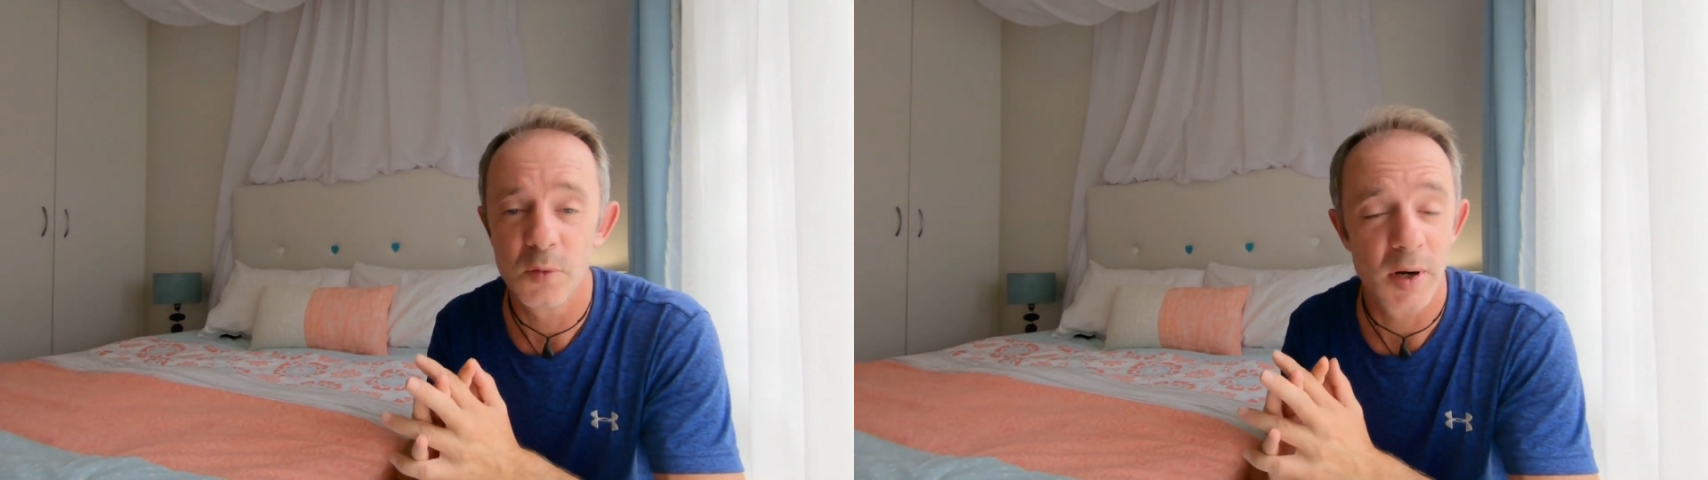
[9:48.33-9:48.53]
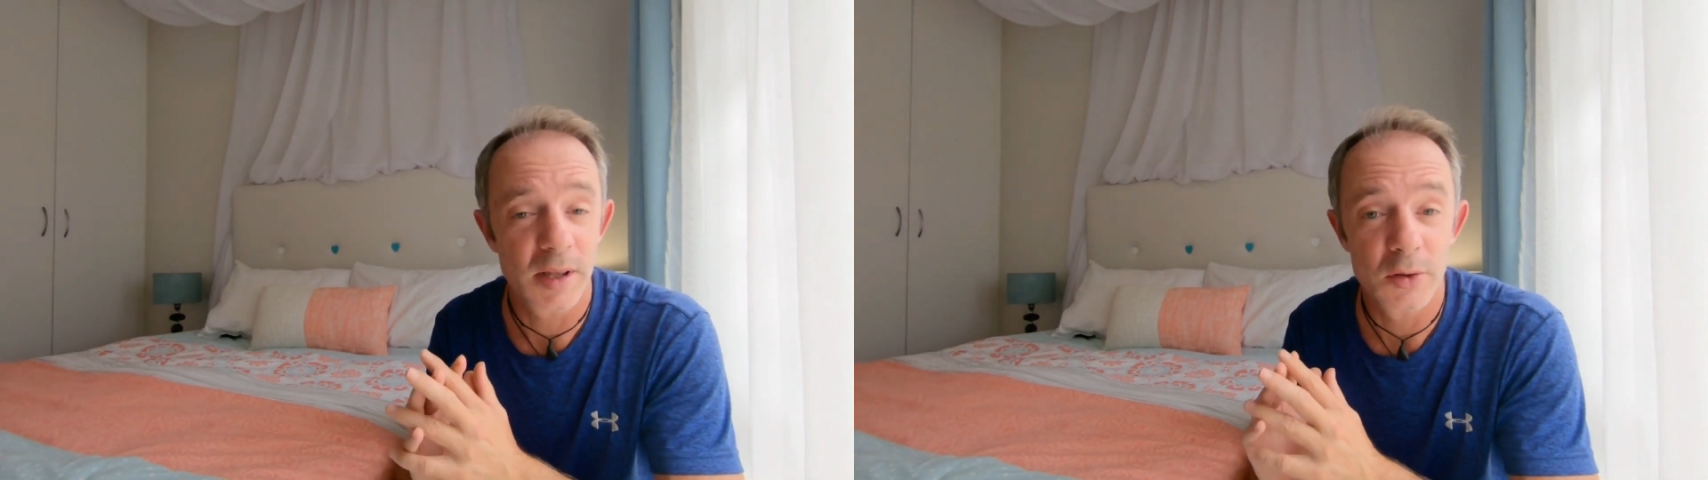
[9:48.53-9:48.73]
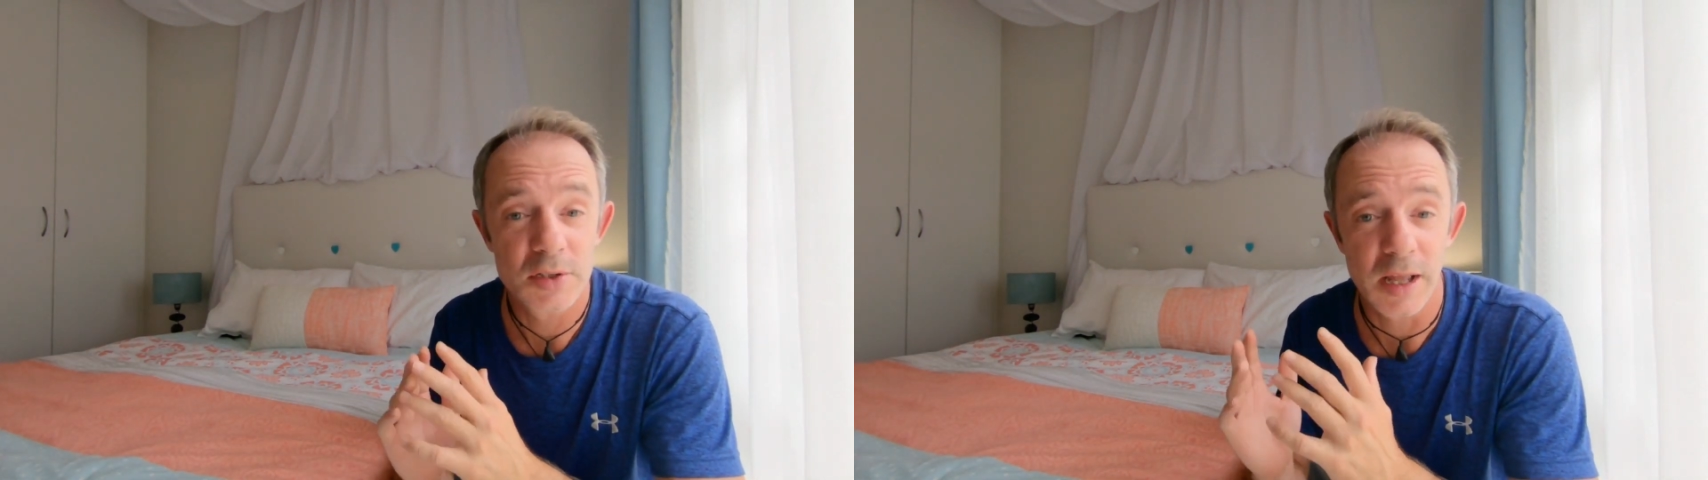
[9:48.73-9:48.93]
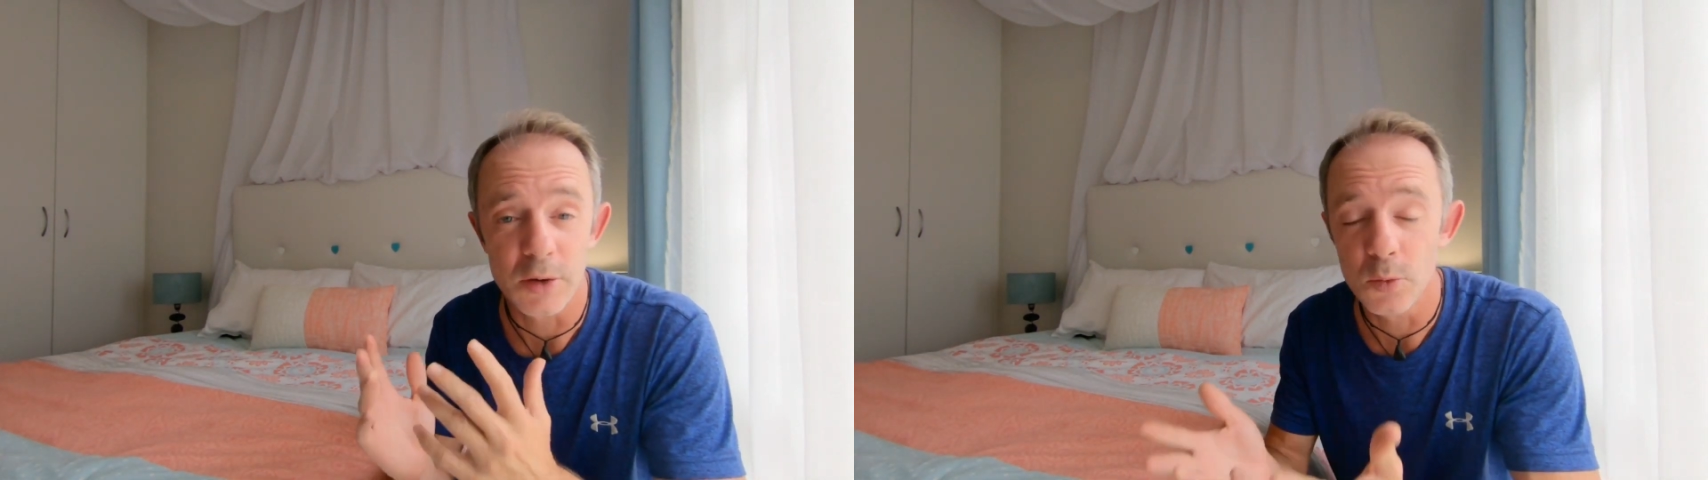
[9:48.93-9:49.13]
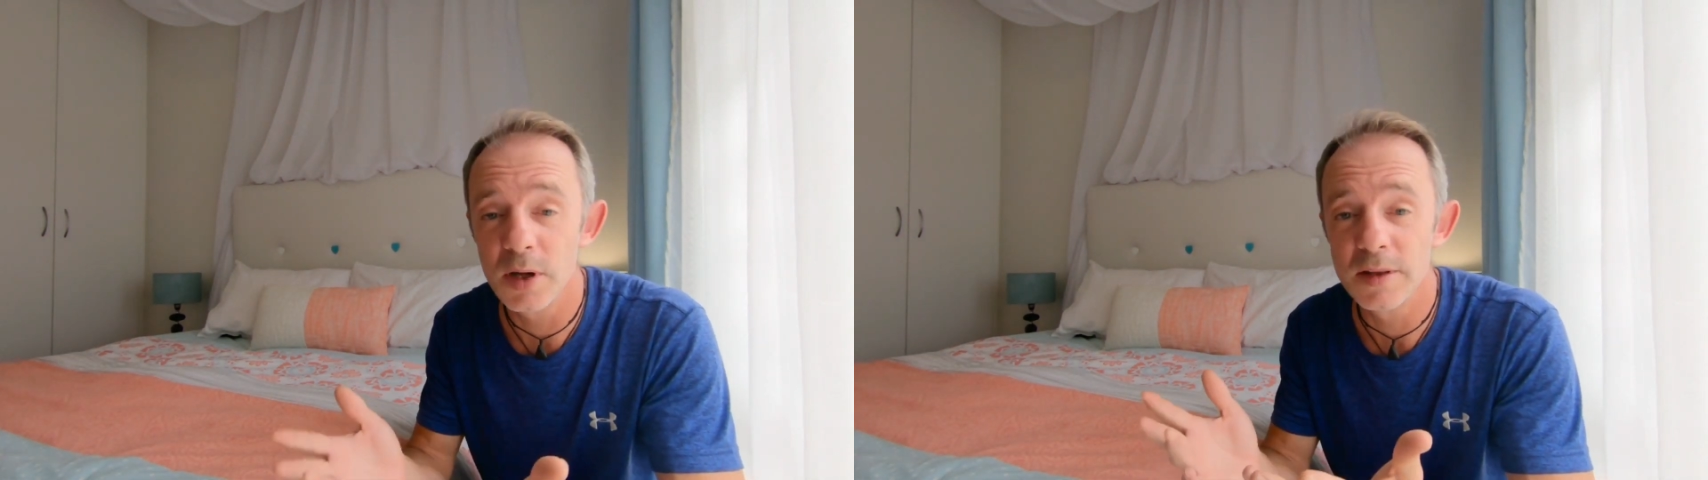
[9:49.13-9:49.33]
what it looks
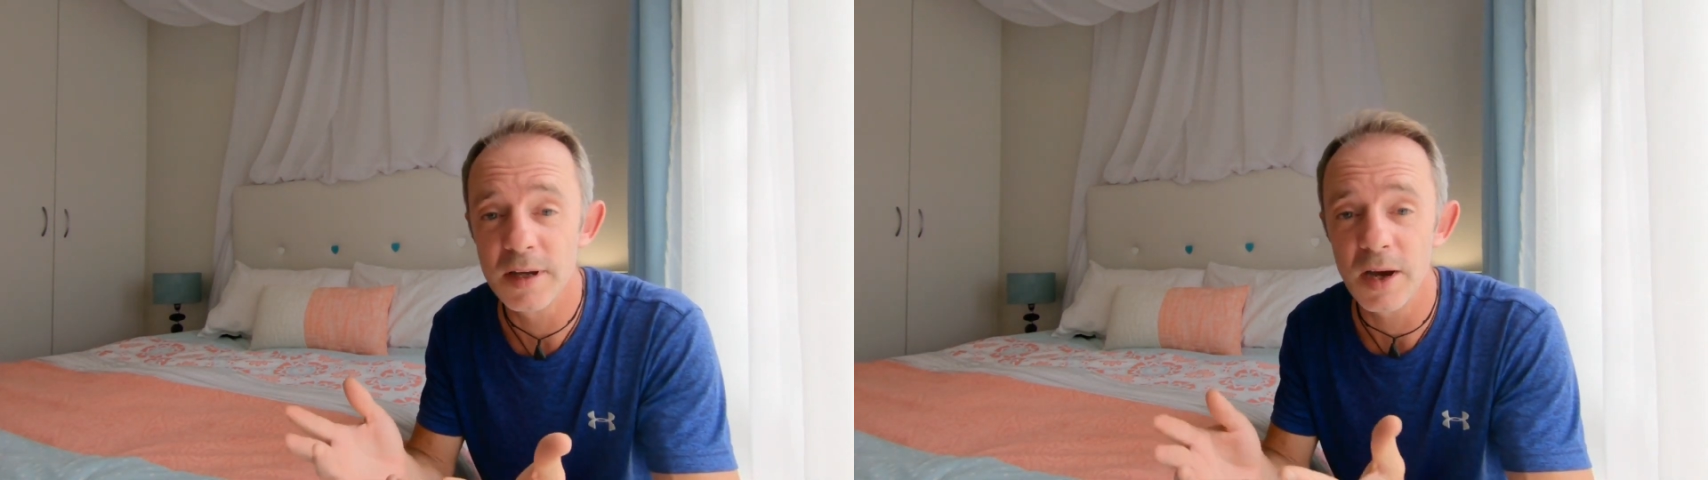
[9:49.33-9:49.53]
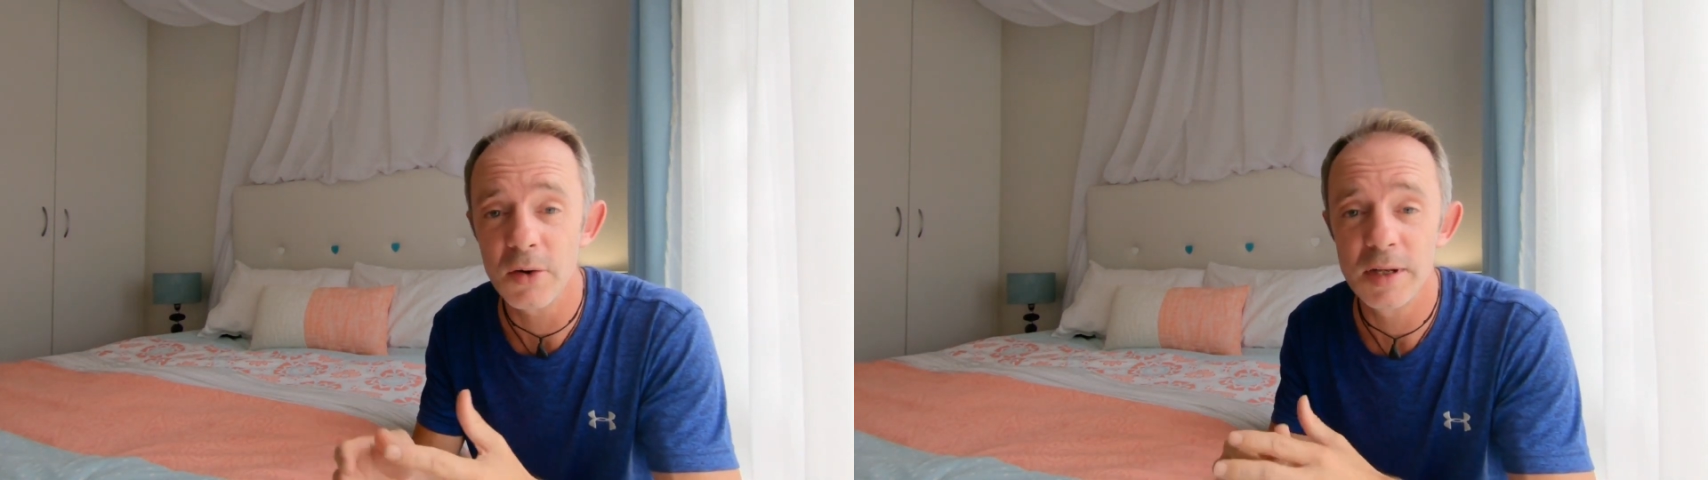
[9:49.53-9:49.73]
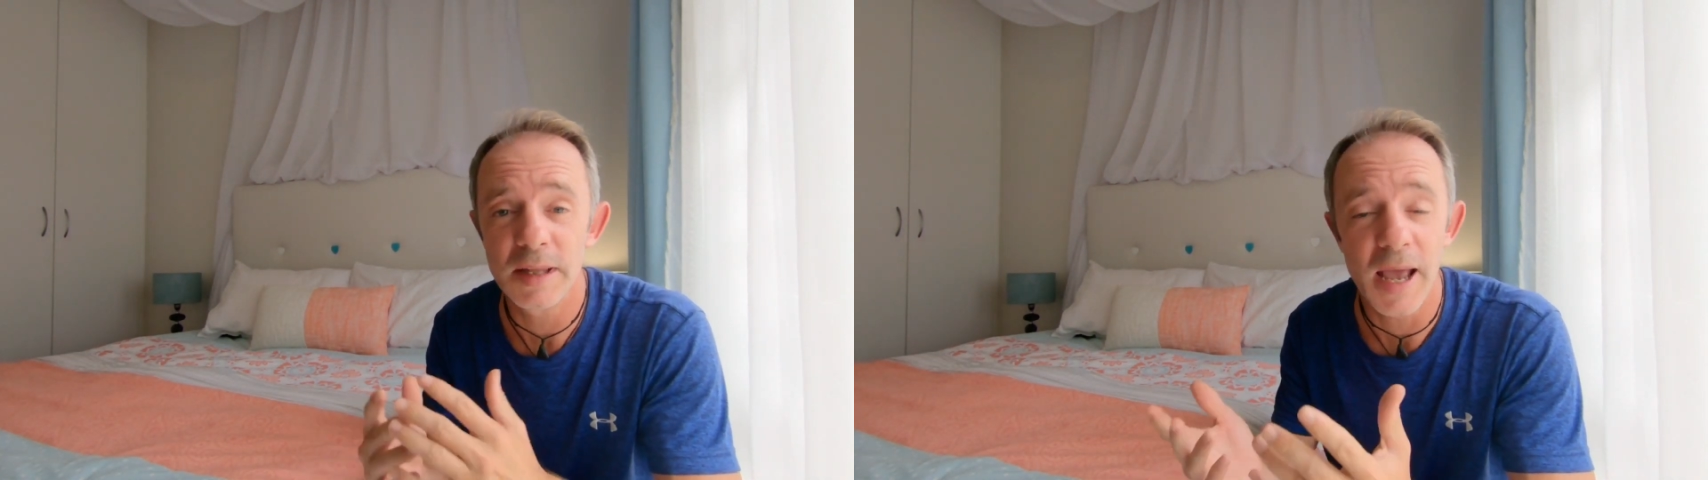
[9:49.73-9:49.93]
like with current